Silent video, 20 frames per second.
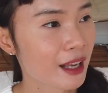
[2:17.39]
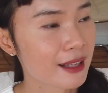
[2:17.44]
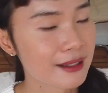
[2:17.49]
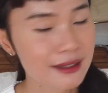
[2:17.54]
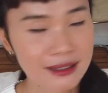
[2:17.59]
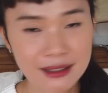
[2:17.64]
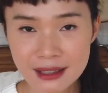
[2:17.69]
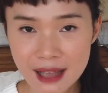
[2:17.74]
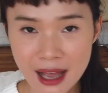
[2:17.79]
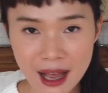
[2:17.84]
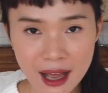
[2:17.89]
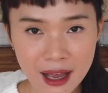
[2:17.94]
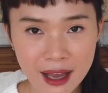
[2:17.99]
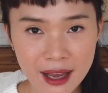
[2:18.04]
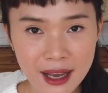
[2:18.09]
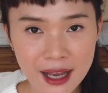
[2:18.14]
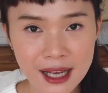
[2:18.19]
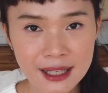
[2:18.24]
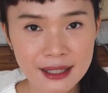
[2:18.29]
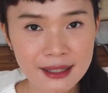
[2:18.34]
it's
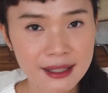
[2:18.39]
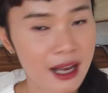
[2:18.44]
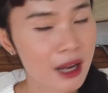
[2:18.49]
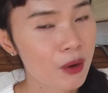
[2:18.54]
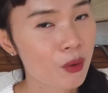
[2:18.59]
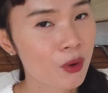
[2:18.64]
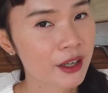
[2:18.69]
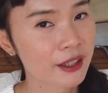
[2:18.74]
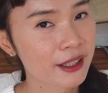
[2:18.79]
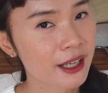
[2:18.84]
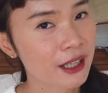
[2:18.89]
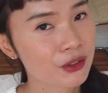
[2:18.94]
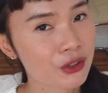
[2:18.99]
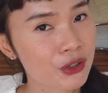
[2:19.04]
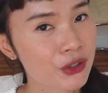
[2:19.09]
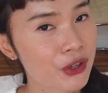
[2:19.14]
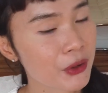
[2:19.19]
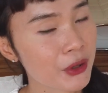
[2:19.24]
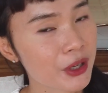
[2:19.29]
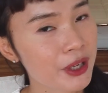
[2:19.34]
nice, I want to get
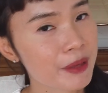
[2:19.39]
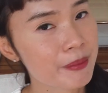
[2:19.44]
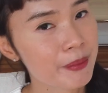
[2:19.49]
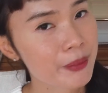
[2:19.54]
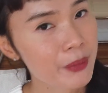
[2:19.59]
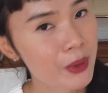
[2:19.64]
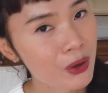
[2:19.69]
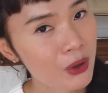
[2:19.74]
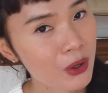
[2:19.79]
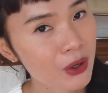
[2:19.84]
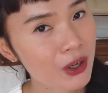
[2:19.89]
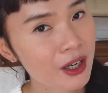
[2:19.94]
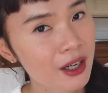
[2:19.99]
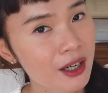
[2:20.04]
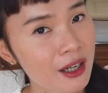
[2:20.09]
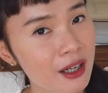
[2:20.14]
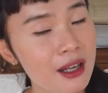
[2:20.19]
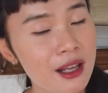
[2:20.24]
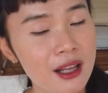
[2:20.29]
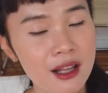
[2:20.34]
to know him
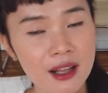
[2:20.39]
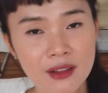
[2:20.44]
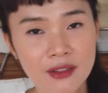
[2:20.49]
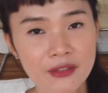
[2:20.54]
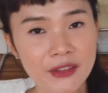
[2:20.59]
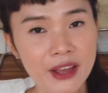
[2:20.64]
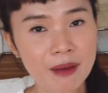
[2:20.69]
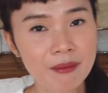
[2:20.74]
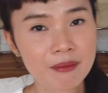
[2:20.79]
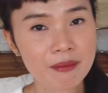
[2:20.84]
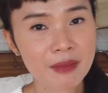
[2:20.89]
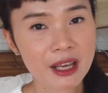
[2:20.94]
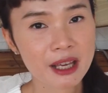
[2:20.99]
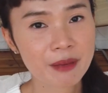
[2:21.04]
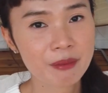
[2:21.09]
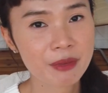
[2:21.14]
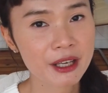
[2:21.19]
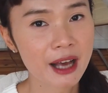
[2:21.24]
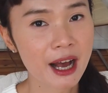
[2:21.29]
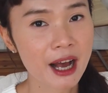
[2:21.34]
more, then
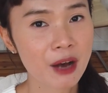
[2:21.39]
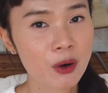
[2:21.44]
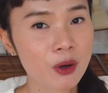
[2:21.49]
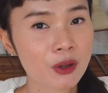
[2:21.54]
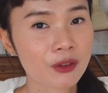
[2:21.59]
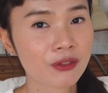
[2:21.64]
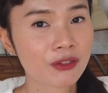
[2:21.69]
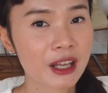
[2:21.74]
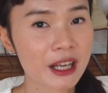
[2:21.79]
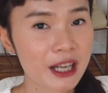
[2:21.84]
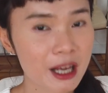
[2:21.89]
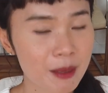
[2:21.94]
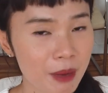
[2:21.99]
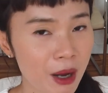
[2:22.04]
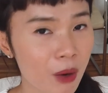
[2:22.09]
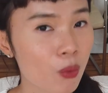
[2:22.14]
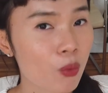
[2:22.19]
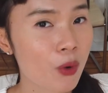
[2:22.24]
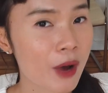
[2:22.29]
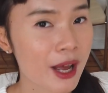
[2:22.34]
maybe I will think
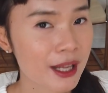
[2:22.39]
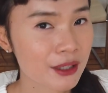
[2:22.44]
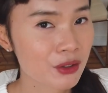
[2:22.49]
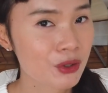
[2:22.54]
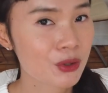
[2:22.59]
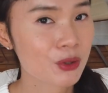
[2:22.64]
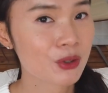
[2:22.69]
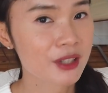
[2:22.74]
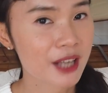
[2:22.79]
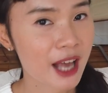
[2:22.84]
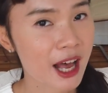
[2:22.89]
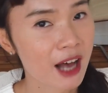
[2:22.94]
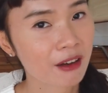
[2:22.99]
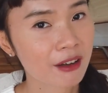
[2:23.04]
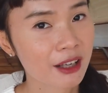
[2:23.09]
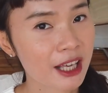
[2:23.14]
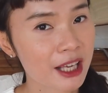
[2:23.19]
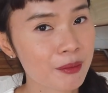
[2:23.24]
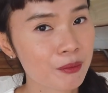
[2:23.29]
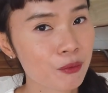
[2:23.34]
about when to
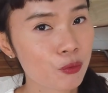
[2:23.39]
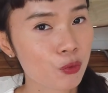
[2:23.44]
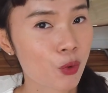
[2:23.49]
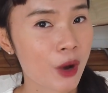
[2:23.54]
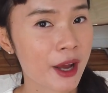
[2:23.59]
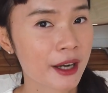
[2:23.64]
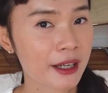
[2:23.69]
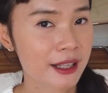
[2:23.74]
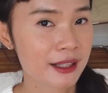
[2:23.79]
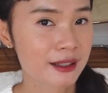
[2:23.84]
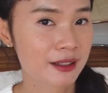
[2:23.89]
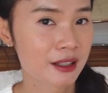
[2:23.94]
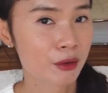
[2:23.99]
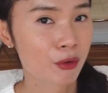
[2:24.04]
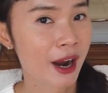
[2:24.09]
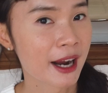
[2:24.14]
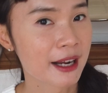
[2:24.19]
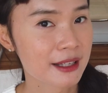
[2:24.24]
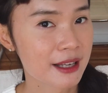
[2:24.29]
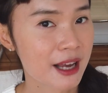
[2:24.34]
tell him, when it's the
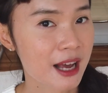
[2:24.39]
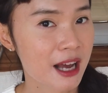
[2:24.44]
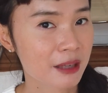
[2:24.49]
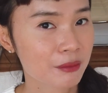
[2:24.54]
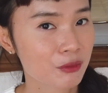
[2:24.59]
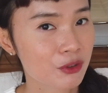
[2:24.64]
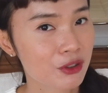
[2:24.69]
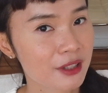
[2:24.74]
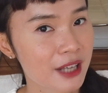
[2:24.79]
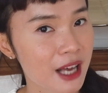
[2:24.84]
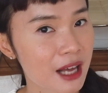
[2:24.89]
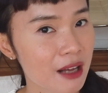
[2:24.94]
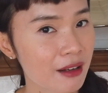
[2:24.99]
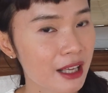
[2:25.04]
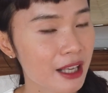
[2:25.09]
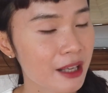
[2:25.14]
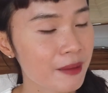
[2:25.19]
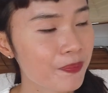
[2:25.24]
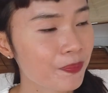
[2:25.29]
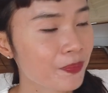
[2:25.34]
right time to tell
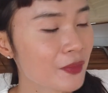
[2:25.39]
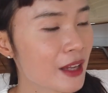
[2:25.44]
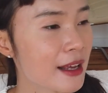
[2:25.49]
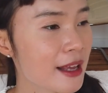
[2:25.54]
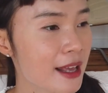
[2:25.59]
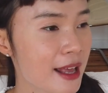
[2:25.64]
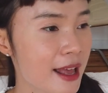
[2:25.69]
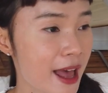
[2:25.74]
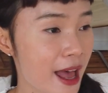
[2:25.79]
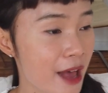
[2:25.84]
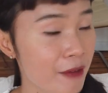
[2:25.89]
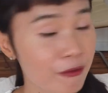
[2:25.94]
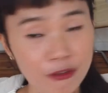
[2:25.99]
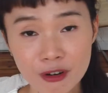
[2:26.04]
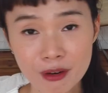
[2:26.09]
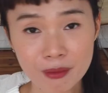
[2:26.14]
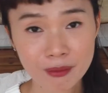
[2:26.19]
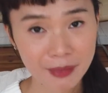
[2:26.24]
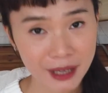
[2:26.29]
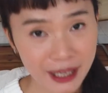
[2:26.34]
him. And
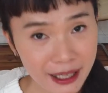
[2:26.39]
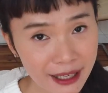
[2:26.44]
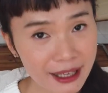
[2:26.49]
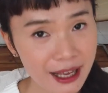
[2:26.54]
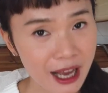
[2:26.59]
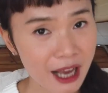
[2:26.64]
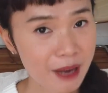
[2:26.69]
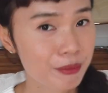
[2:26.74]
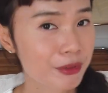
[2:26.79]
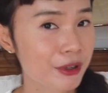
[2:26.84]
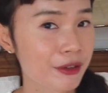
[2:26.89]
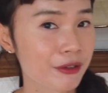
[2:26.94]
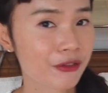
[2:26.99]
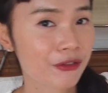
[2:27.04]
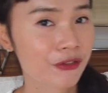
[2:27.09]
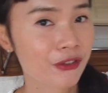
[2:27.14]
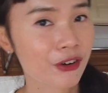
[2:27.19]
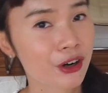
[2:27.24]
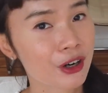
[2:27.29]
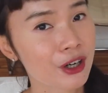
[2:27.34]
for me, I
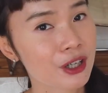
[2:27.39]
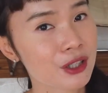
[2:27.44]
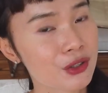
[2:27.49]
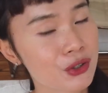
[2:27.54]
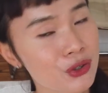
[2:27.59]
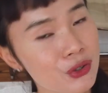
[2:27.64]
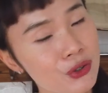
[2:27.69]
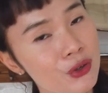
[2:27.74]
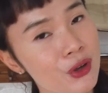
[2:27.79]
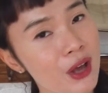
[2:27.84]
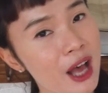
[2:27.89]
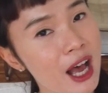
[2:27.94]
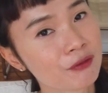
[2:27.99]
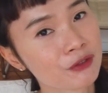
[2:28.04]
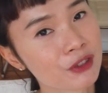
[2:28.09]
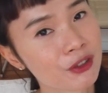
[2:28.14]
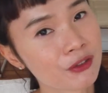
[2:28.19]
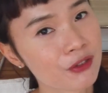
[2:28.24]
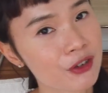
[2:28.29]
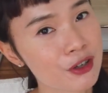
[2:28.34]
prefer to
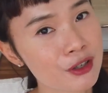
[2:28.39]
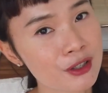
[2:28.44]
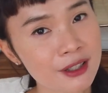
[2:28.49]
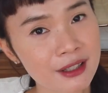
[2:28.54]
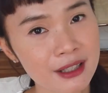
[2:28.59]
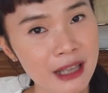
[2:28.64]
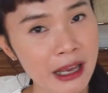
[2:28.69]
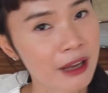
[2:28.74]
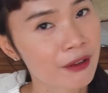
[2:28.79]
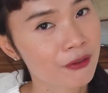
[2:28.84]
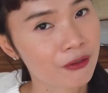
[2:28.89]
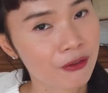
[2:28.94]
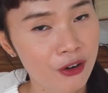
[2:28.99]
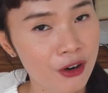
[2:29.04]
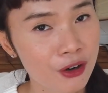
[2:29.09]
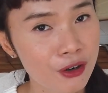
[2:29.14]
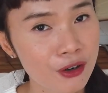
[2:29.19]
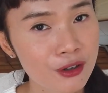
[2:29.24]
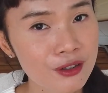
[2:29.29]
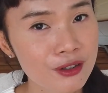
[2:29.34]
have the first date
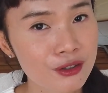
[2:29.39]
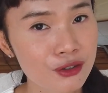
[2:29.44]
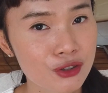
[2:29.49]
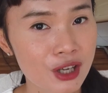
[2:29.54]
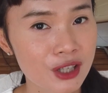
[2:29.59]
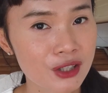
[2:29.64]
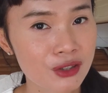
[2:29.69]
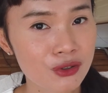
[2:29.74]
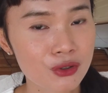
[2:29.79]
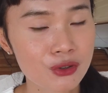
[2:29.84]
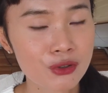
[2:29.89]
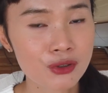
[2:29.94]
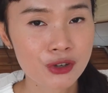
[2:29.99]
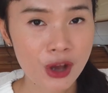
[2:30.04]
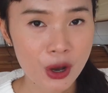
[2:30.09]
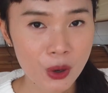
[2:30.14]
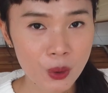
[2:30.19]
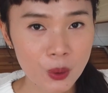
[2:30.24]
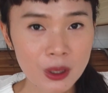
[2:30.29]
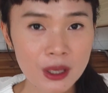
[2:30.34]
first, just to
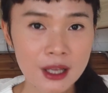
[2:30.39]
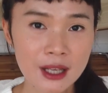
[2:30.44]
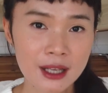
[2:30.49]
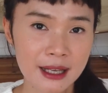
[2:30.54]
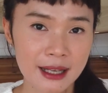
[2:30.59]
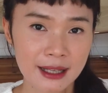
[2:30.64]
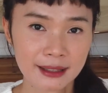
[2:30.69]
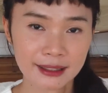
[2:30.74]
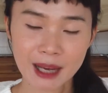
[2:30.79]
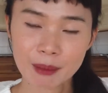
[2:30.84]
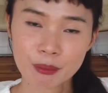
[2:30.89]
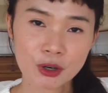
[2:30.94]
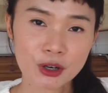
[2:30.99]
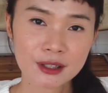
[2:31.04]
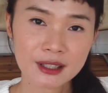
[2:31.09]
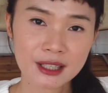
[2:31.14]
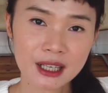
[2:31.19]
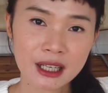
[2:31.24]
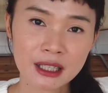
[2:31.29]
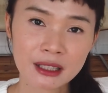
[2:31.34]
know that
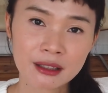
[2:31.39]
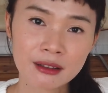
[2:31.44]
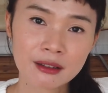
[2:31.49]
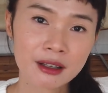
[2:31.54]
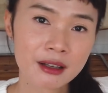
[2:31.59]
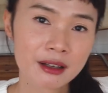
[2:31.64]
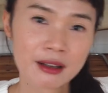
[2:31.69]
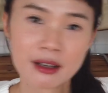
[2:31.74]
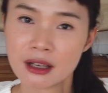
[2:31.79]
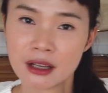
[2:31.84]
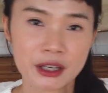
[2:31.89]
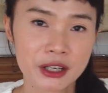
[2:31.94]
person,